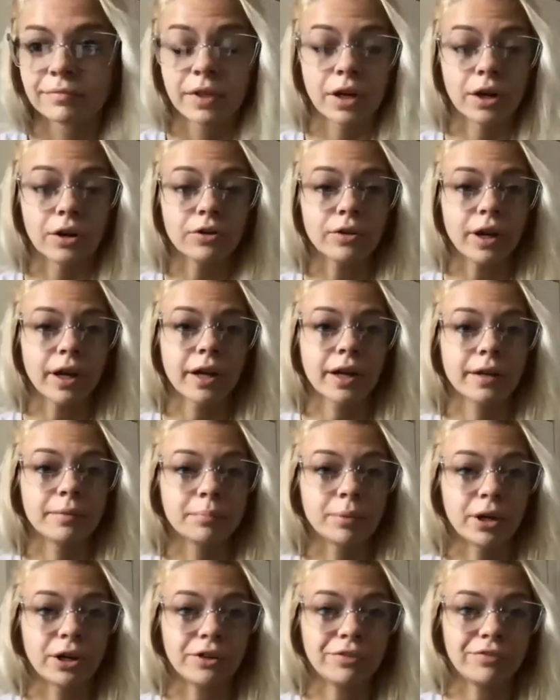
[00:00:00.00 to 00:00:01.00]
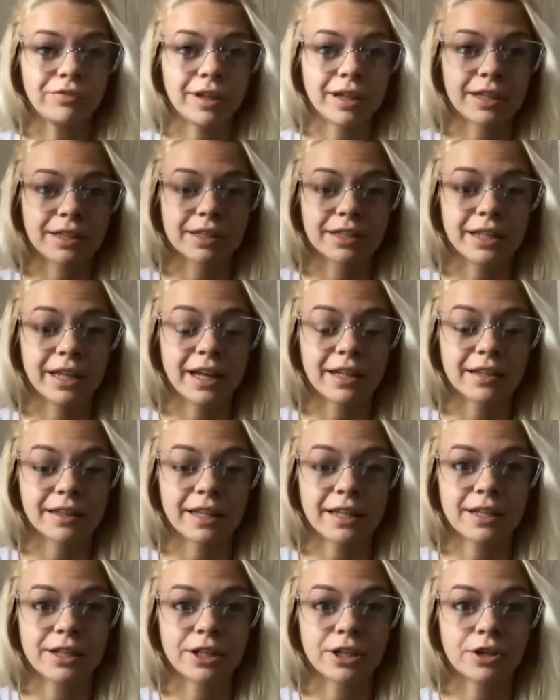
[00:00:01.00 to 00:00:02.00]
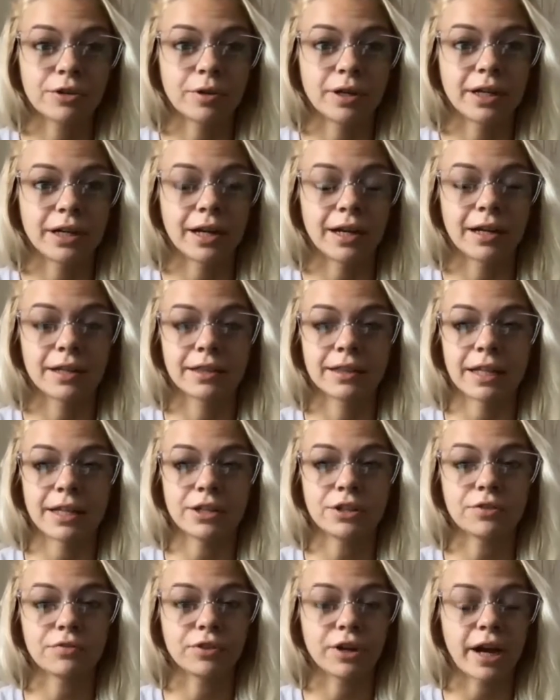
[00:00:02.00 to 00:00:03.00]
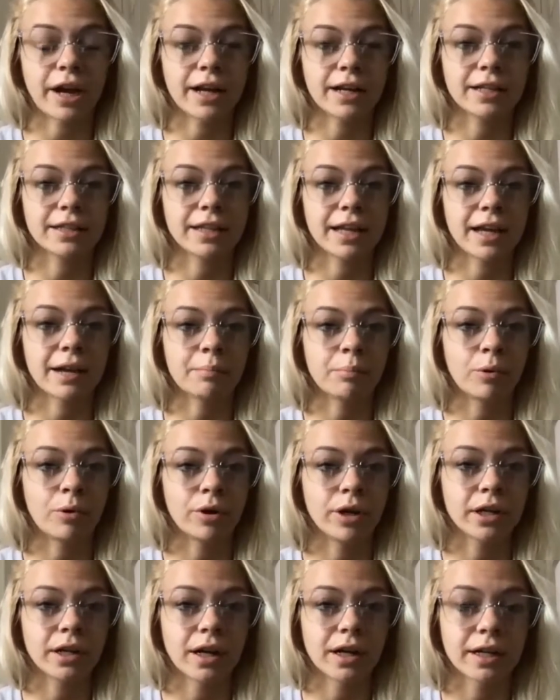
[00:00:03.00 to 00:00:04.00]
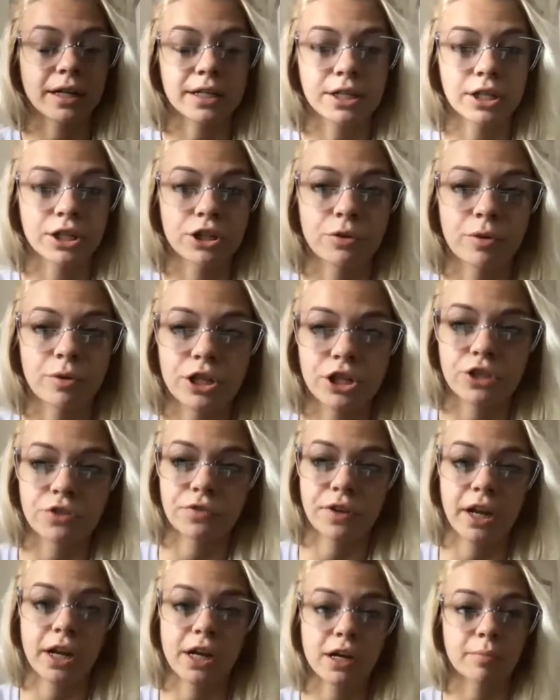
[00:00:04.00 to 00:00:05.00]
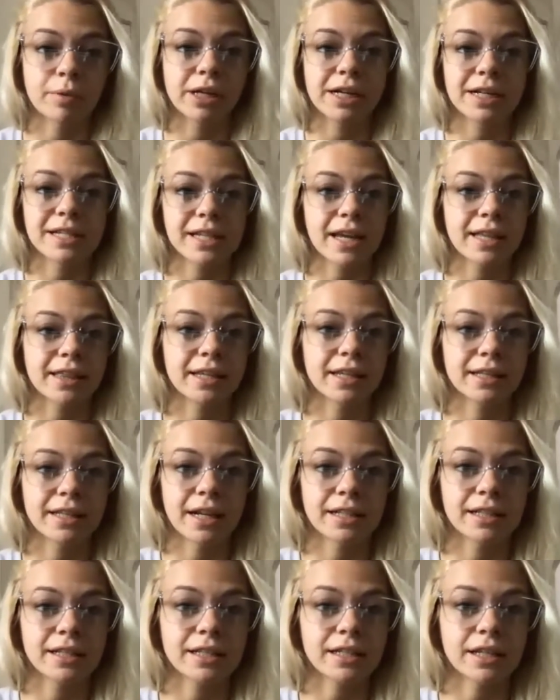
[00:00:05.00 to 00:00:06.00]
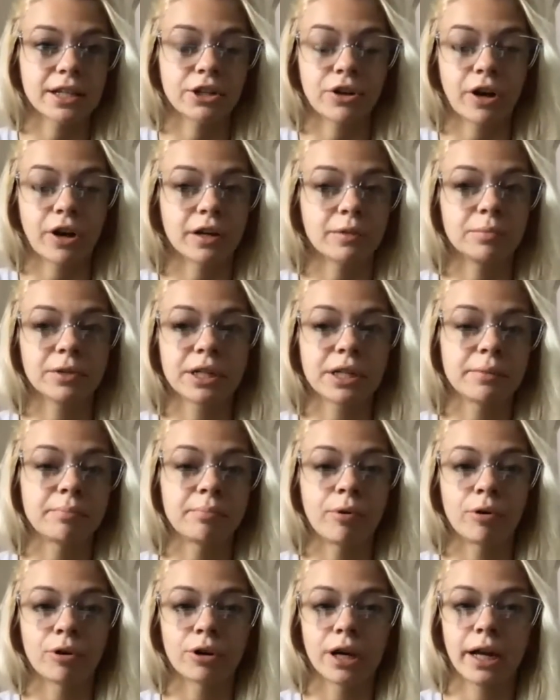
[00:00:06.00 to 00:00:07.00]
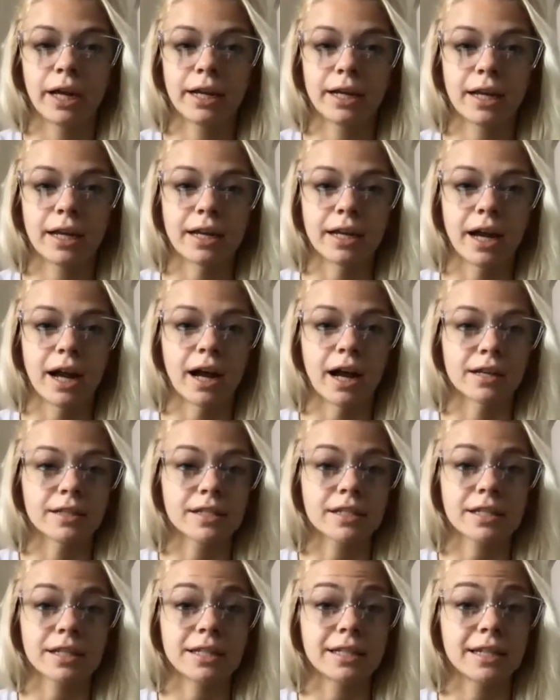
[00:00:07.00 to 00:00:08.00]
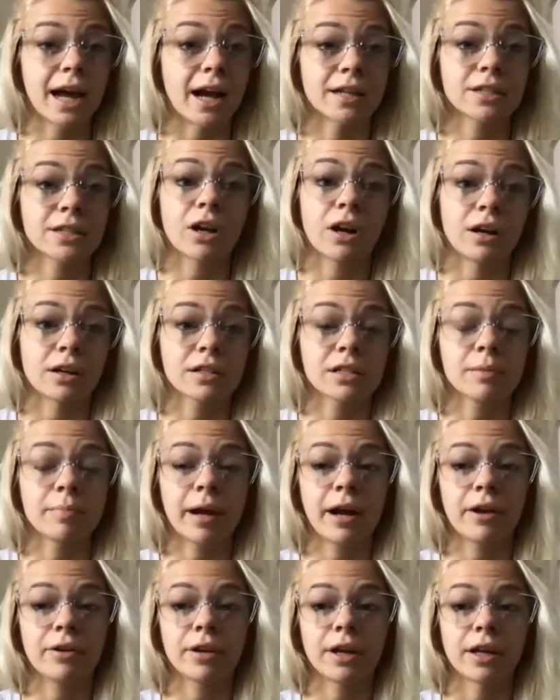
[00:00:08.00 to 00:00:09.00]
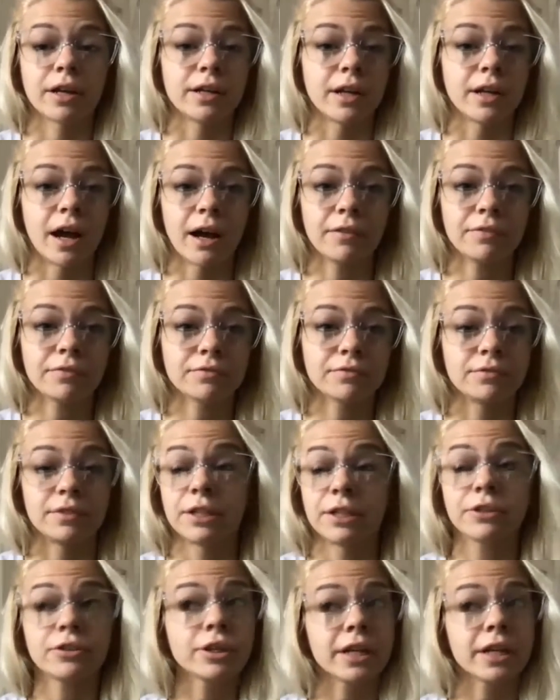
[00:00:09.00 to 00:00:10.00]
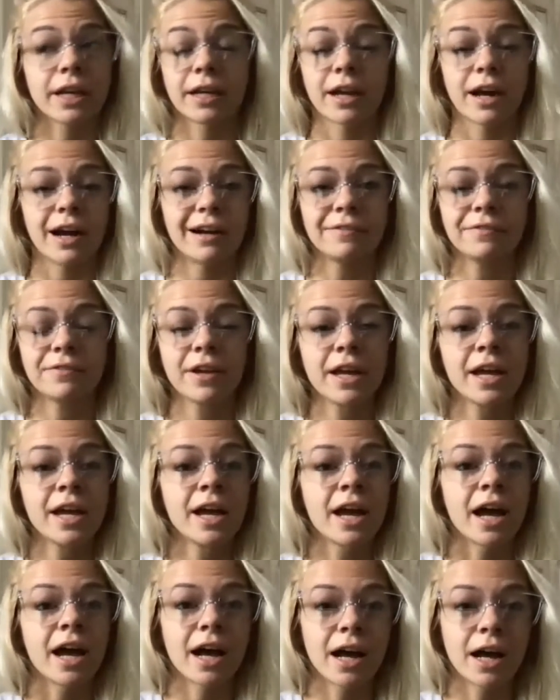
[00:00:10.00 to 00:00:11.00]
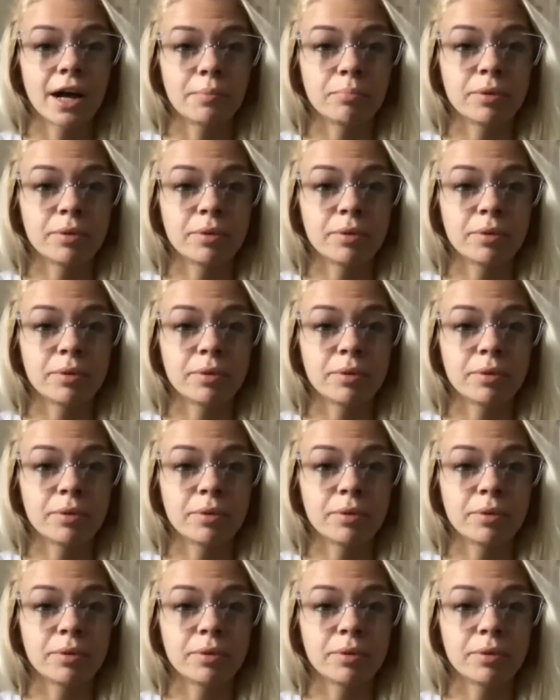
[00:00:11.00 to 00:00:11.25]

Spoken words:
Okay, perfect. Yeah, thank you. And thank you for adding that point on continuation of care, because I think that's incredibly important and honestly not talked about enough, nearly enough.